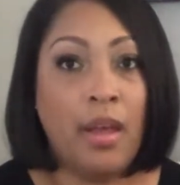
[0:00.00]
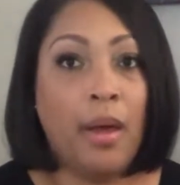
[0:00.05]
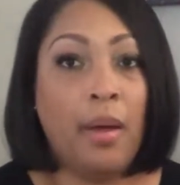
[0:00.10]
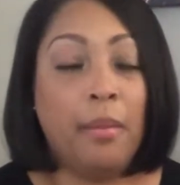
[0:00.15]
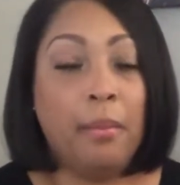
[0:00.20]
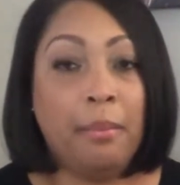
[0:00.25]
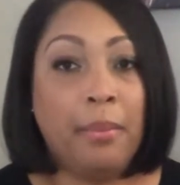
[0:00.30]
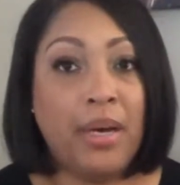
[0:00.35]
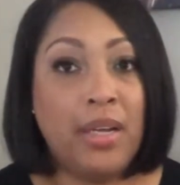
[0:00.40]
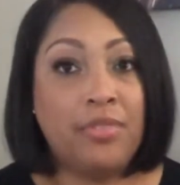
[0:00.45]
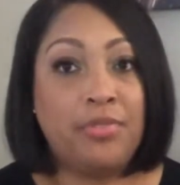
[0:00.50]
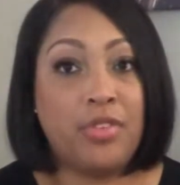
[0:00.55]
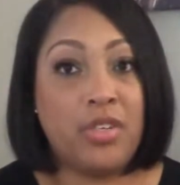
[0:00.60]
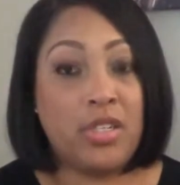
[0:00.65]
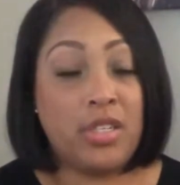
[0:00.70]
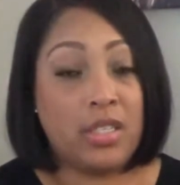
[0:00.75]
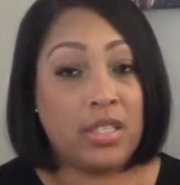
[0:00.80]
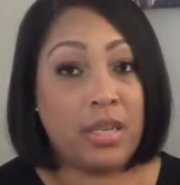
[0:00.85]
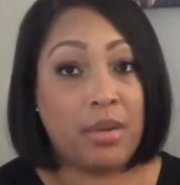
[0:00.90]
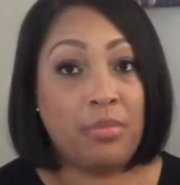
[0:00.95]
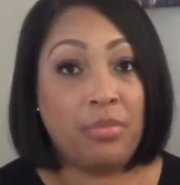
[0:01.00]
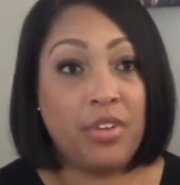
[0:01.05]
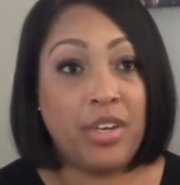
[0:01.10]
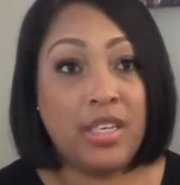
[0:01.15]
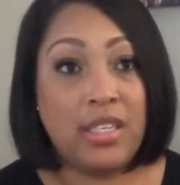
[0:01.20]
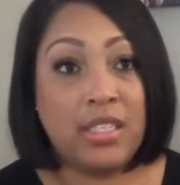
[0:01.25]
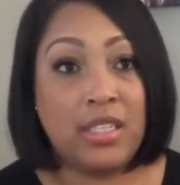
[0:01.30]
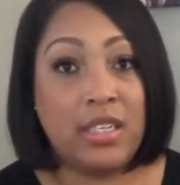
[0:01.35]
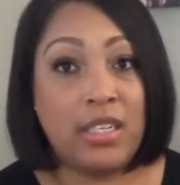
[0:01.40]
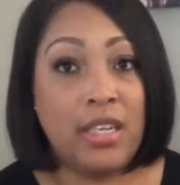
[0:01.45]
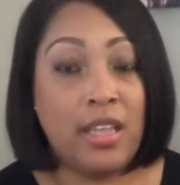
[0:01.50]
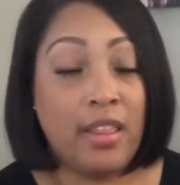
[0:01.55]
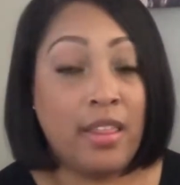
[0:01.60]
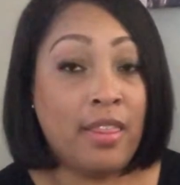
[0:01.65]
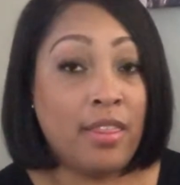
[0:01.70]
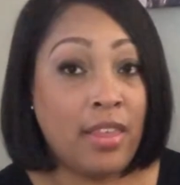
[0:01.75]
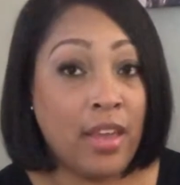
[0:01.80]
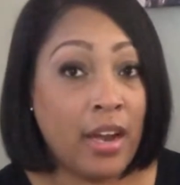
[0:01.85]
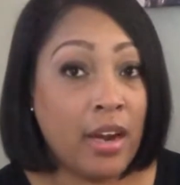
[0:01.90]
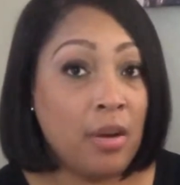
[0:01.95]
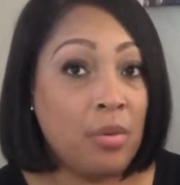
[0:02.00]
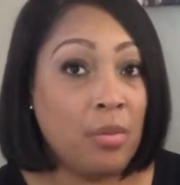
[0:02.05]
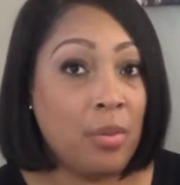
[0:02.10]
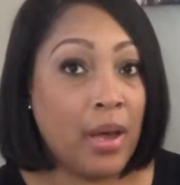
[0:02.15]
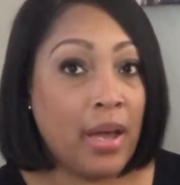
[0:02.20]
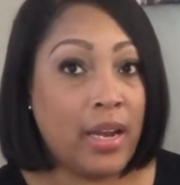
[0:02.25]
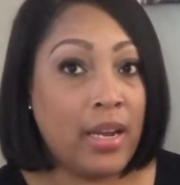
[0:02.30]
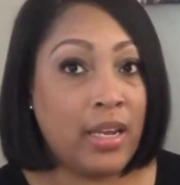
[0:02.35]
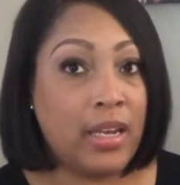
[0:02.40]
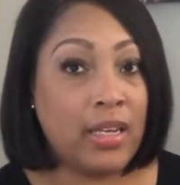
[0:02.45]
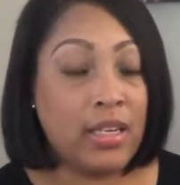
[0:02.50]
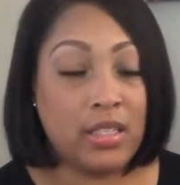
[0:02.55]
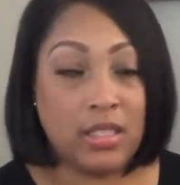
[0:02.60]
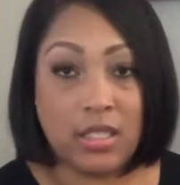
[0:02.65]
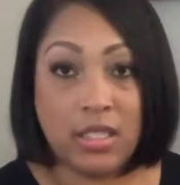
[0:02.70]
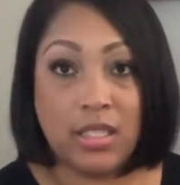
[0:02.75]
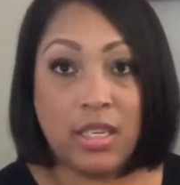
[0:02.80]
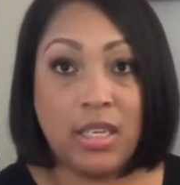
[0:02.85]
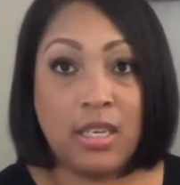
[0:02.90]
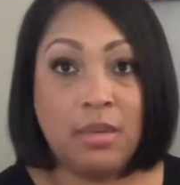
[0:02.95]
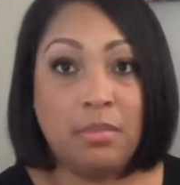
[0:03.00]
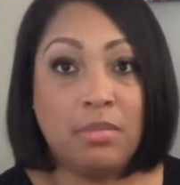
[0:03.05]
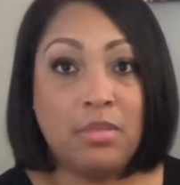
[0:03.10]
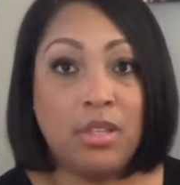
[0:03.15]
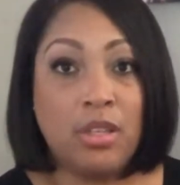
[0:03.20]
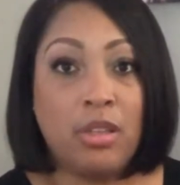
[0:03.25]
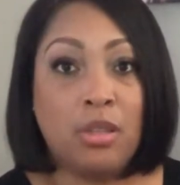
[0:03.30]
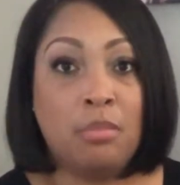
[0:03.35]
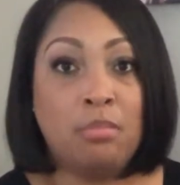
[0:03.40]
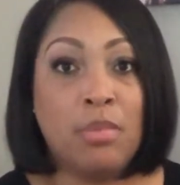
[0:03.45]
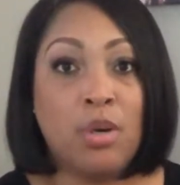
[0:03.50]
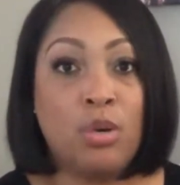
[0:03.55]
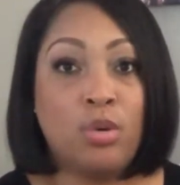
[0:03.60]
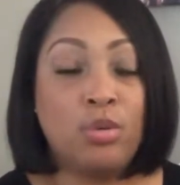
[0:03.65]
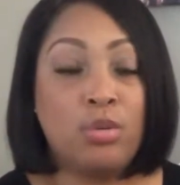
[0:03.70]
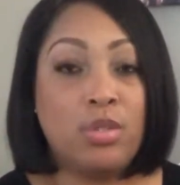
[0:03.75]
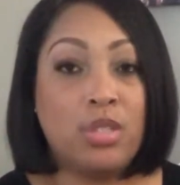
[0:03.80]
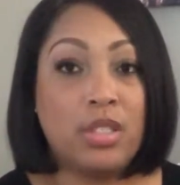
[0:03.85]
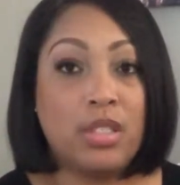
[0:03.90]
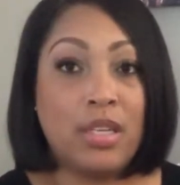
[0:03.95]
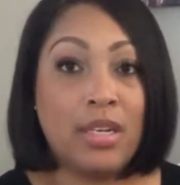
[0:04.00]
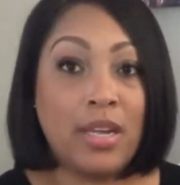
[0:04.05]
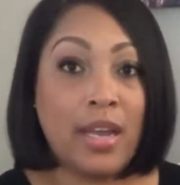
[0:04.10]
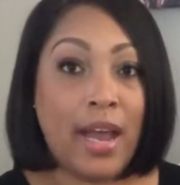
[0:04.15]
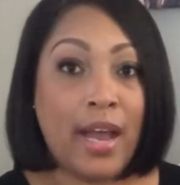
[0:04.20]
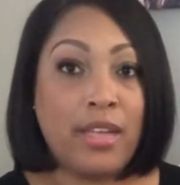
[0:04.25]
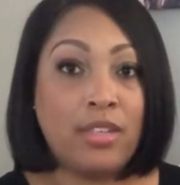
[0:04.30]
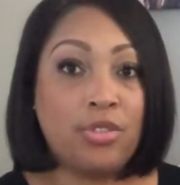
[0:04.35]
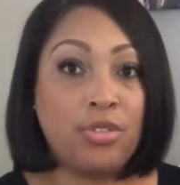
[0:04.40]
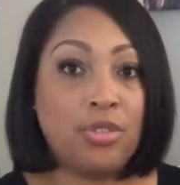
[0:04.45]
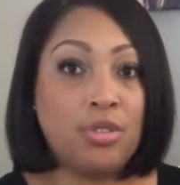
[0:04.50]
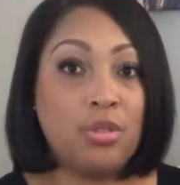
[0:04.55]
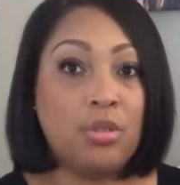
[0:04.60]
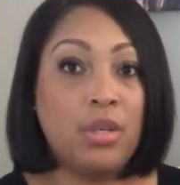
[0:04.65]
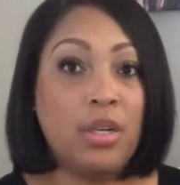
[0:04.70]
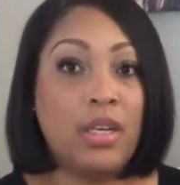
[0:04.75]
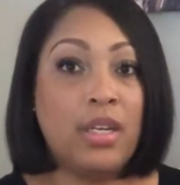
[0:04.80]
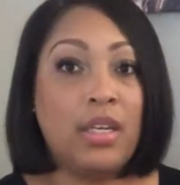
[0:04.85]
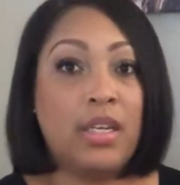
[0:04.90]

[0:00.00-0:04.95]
But for some reason, their wedding seemed the most natural.